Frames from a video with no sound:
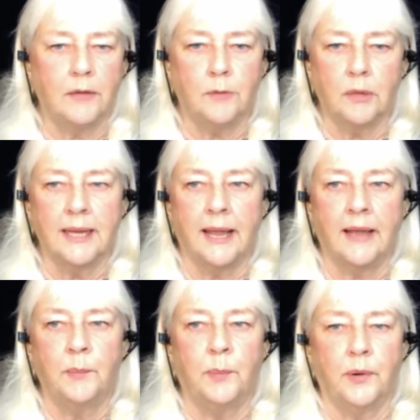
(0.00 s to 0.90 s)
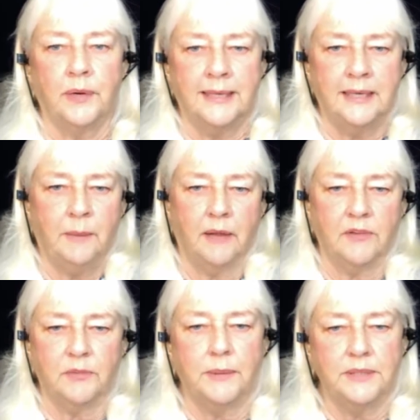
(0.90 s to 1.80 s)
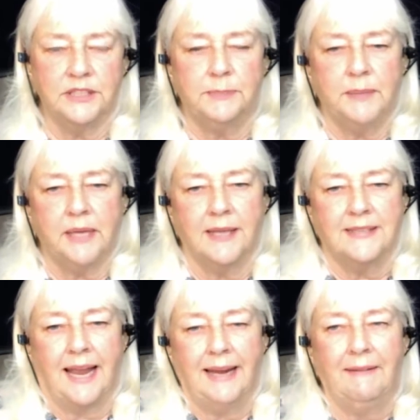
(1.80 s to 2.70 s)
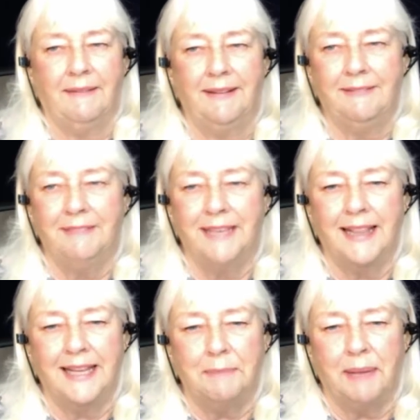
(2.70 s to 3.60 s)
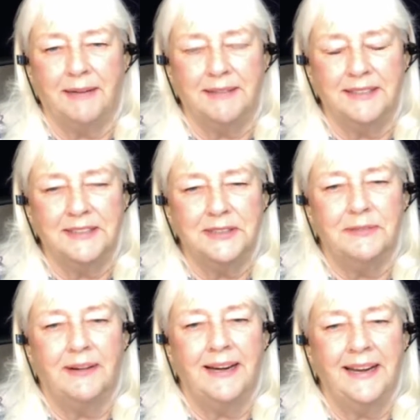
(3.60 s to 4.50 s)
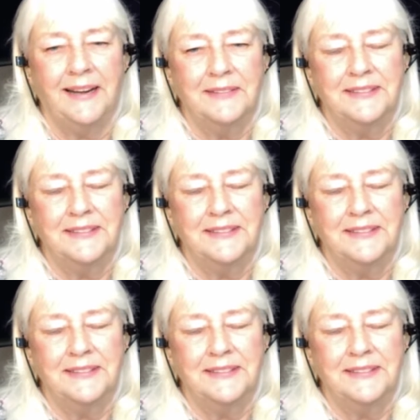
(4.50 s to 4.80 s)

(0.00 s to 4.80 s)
totally unimportant emails, but just because I have nothing better to do right now.